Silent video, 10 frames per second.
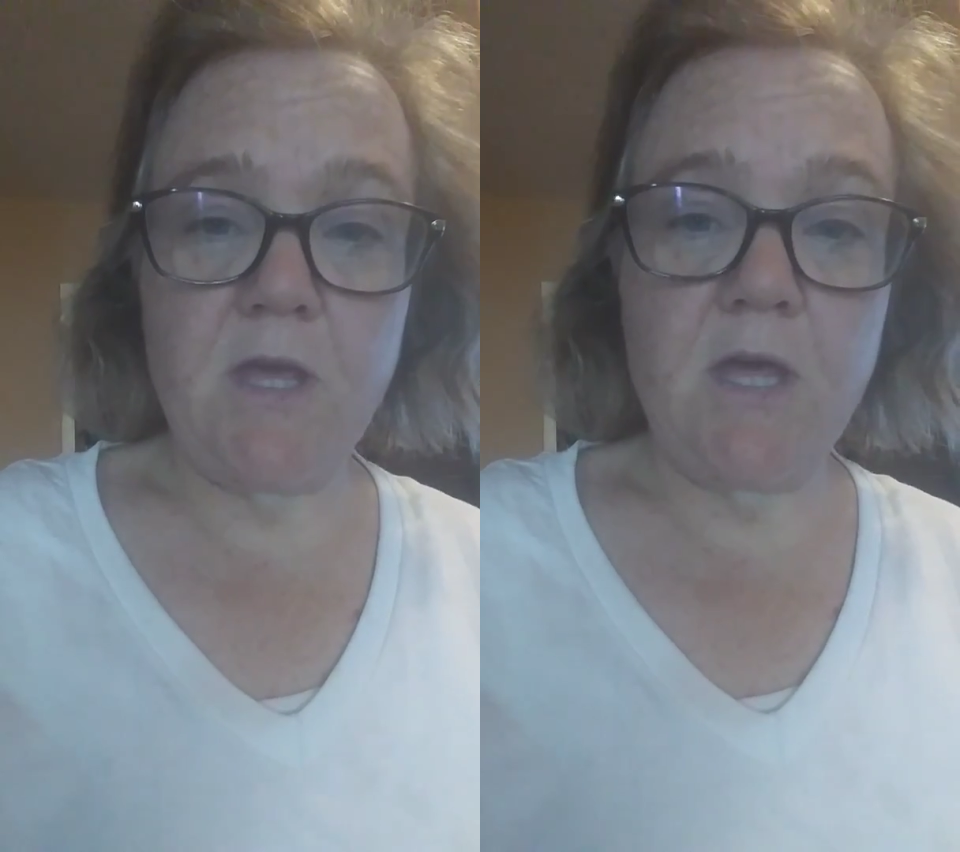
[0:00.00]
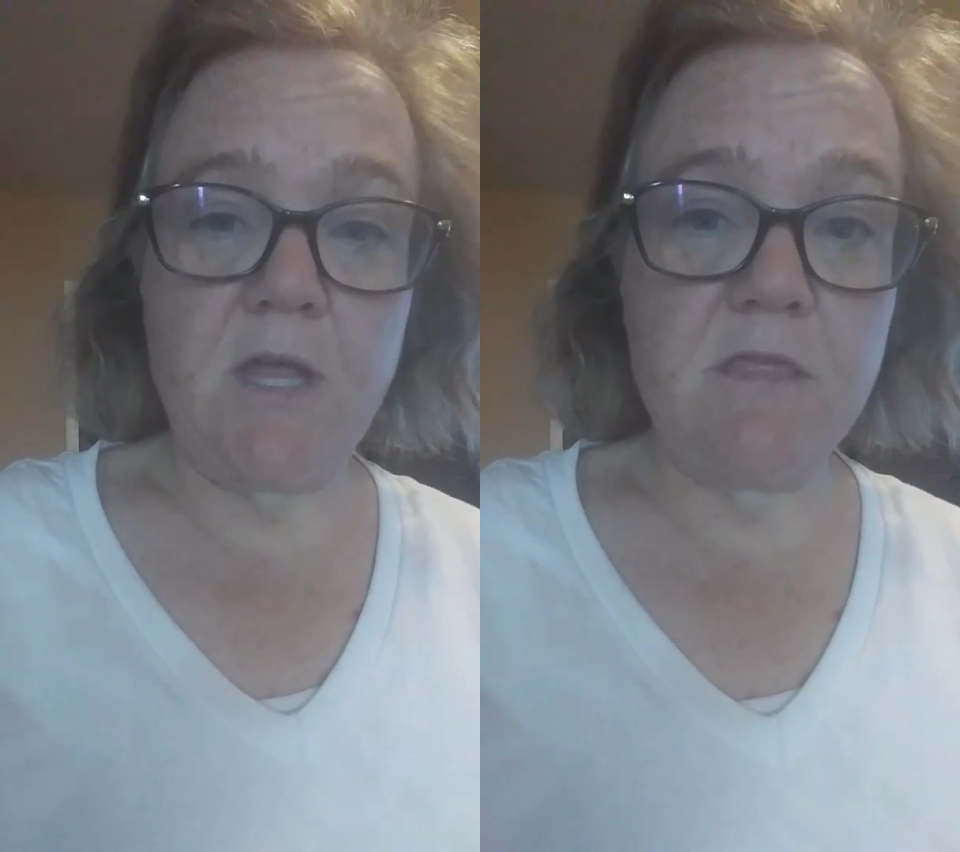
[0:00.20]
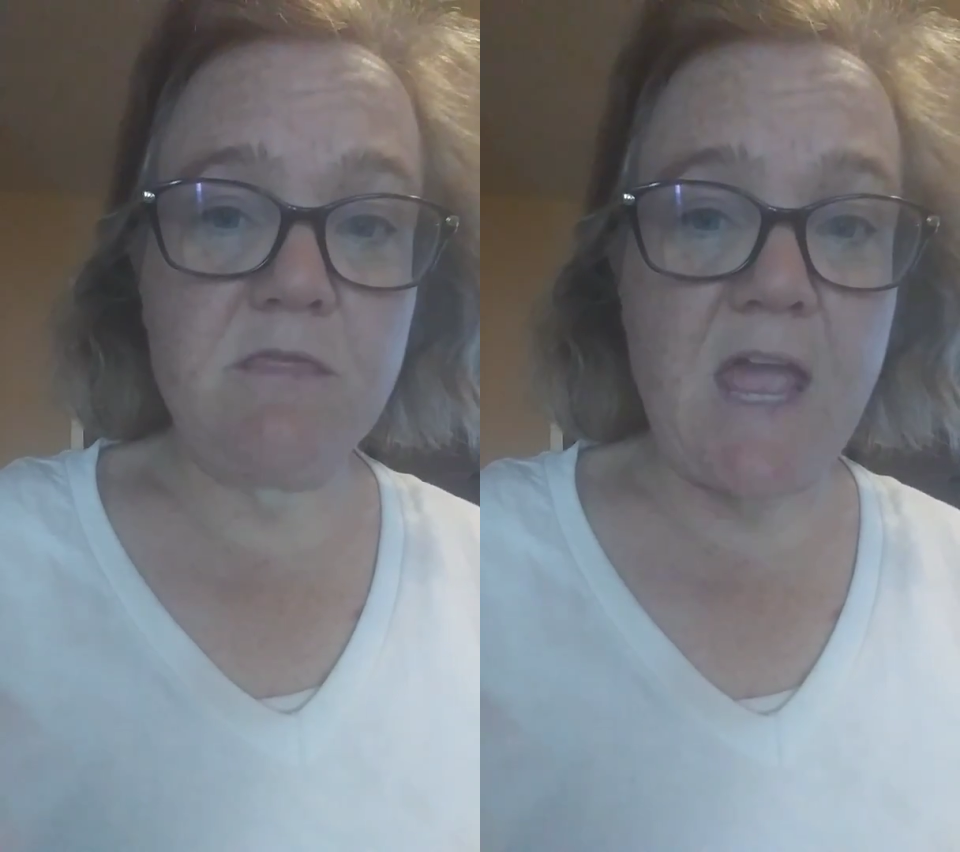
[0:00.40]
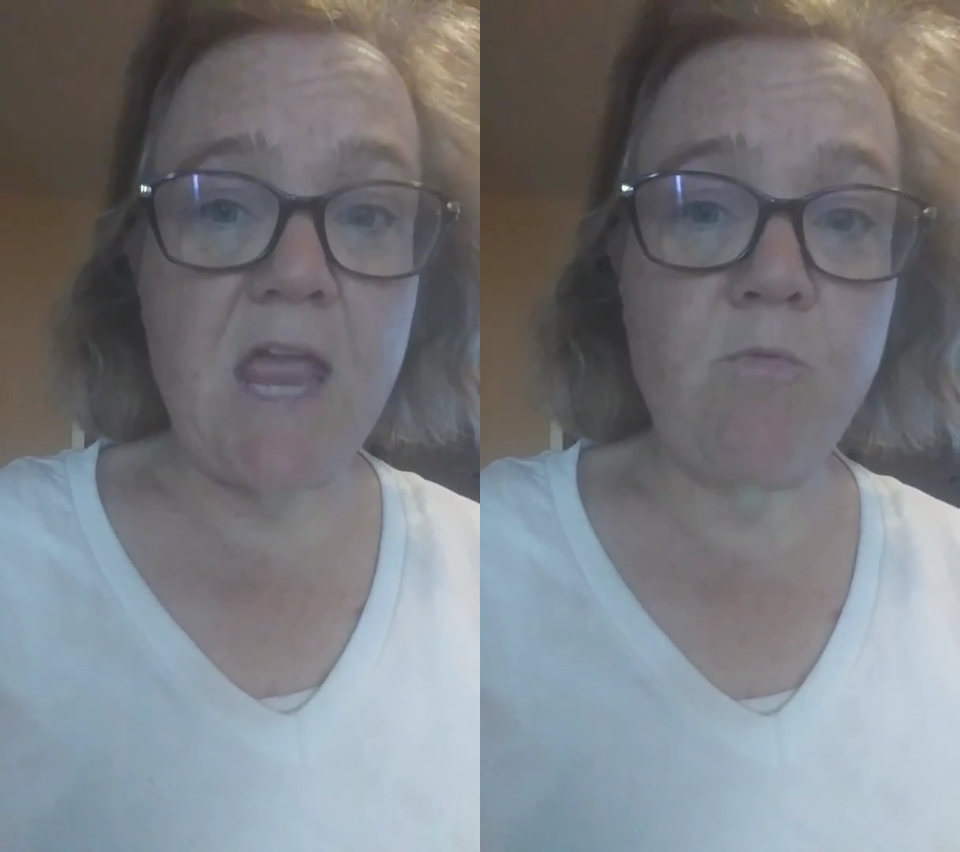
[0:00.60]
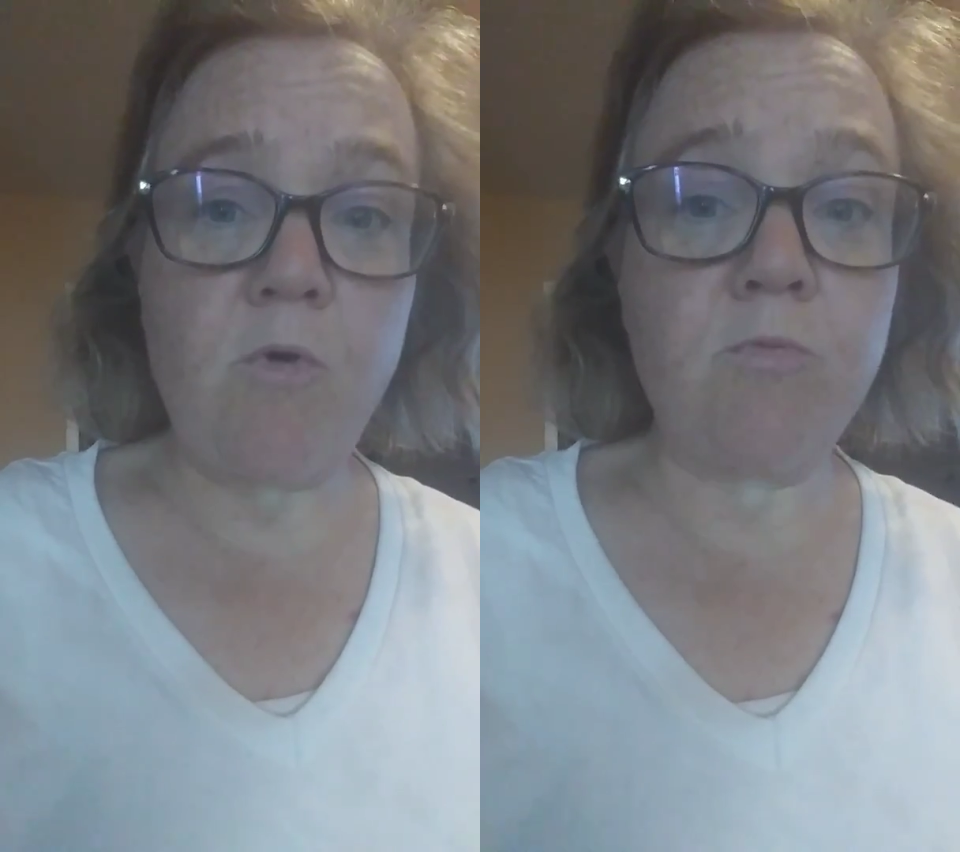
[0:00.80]
And they
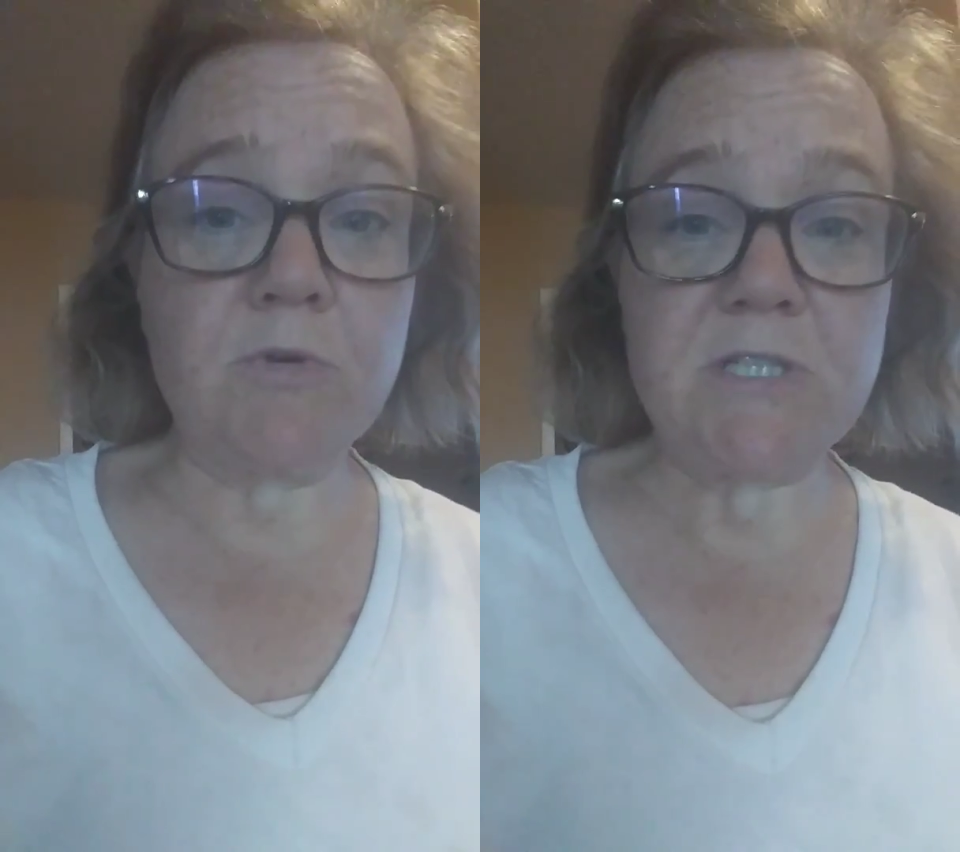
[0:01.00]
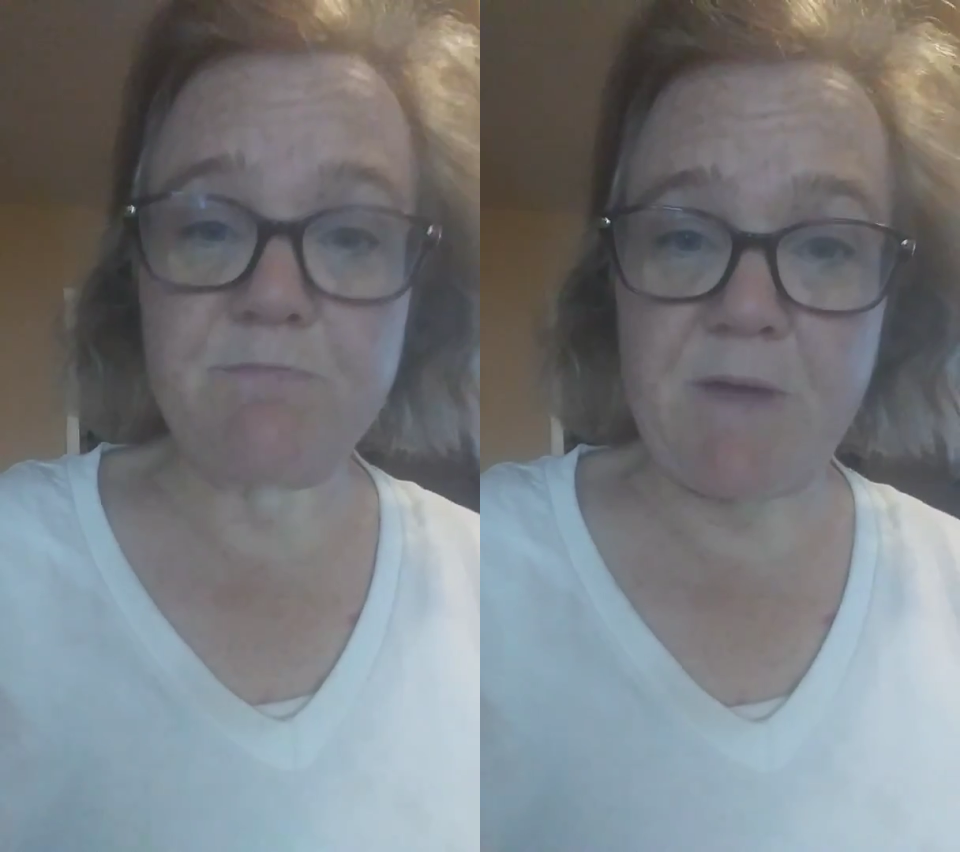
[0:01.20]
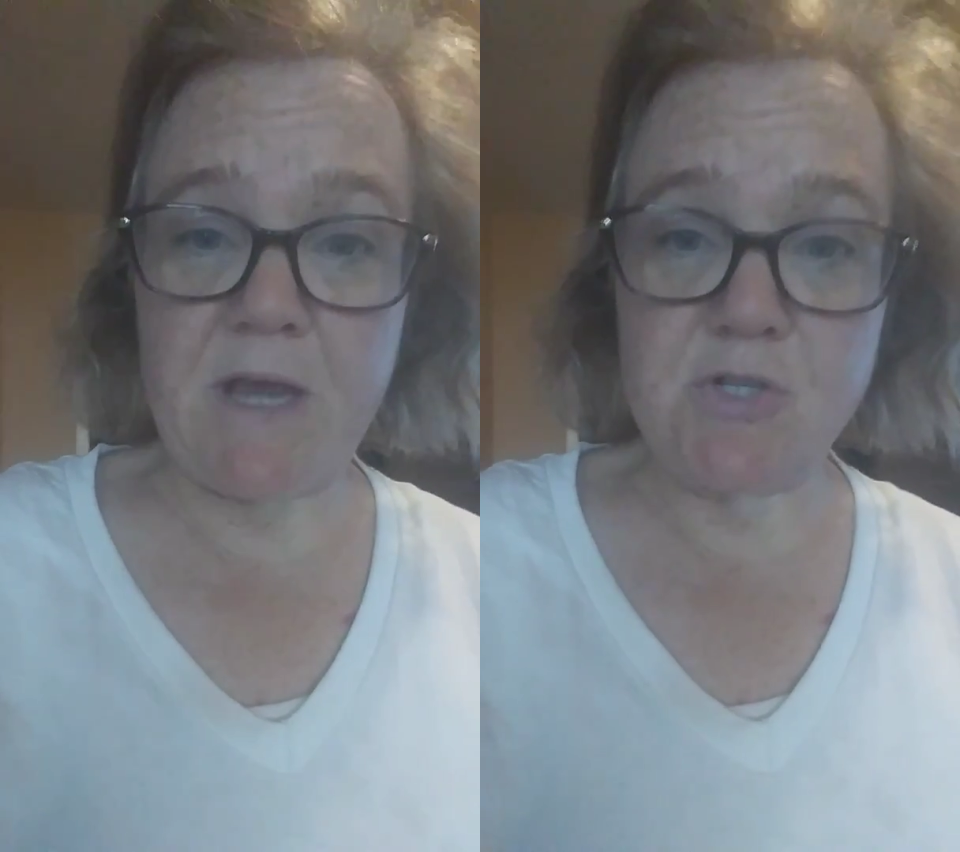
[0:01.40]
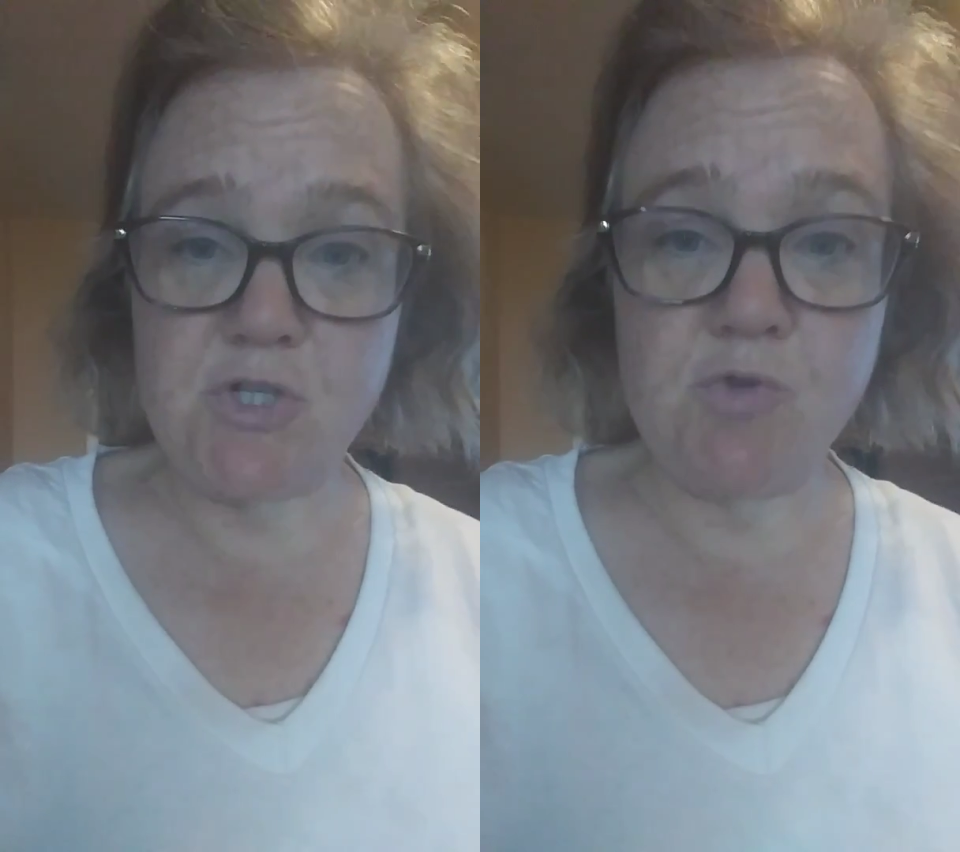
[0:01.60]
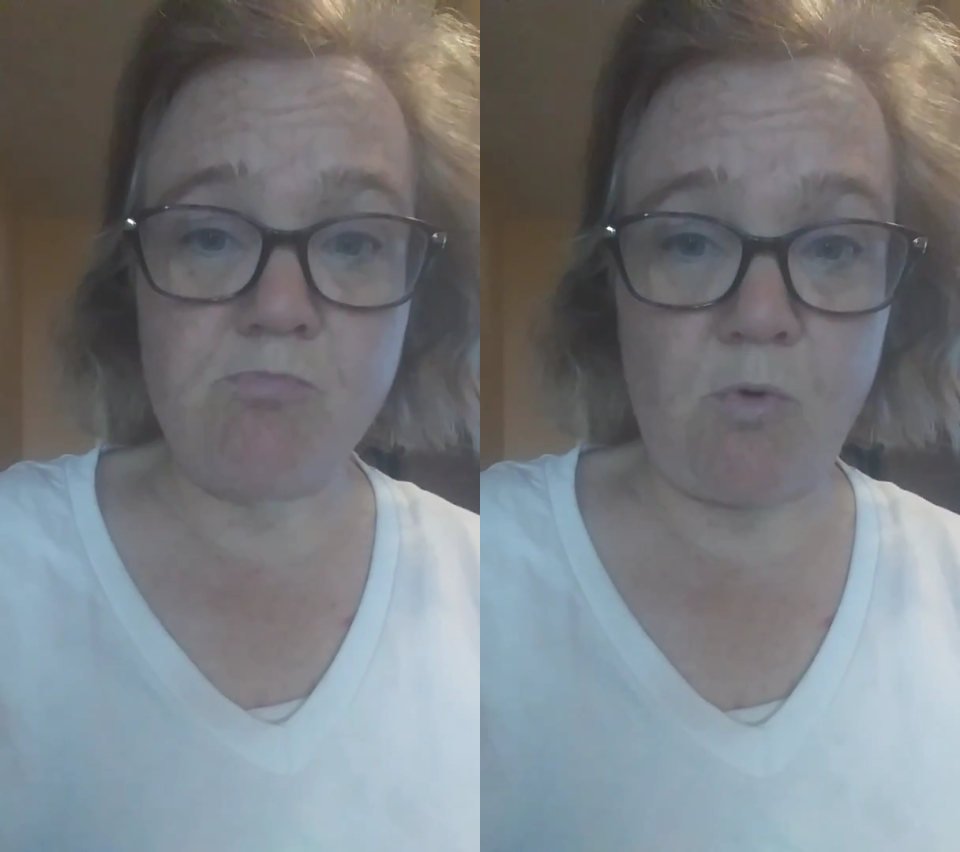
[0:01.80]
will respect
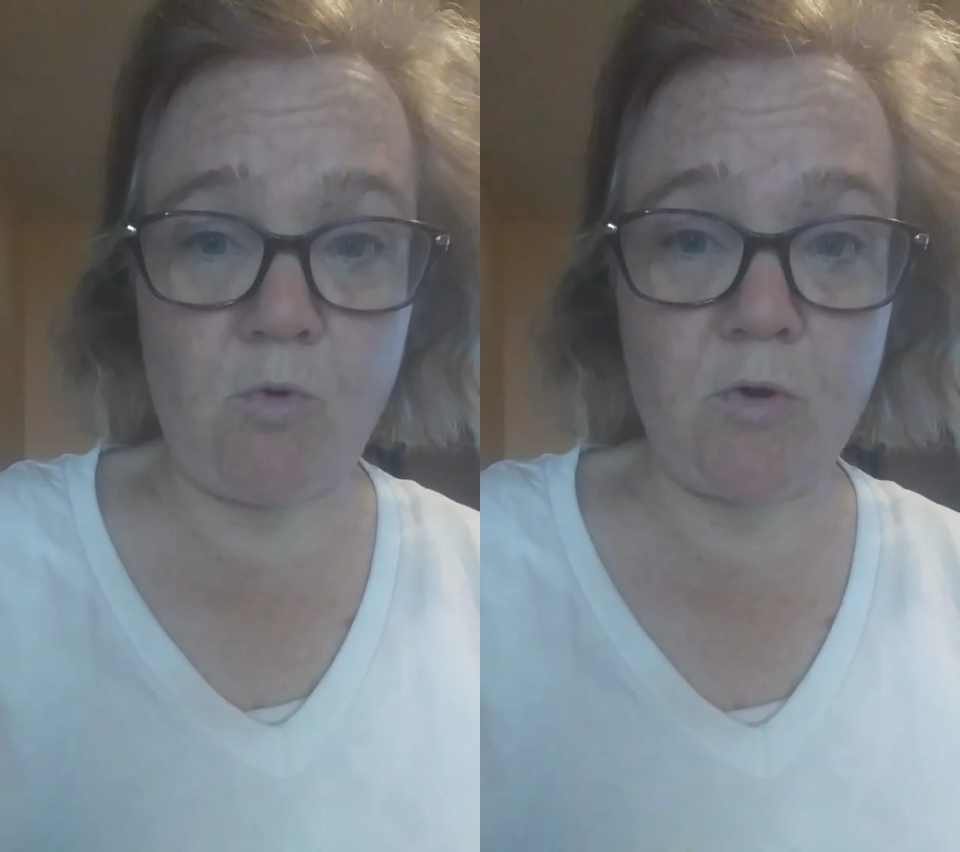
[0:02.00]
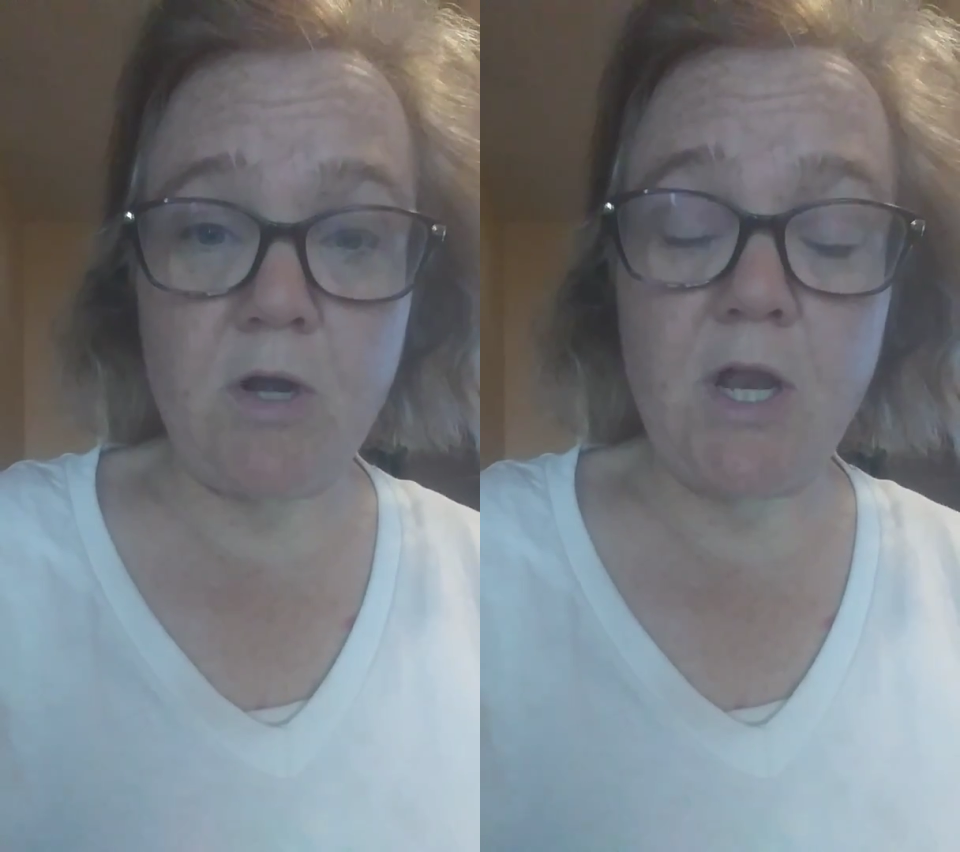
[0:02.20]
you more,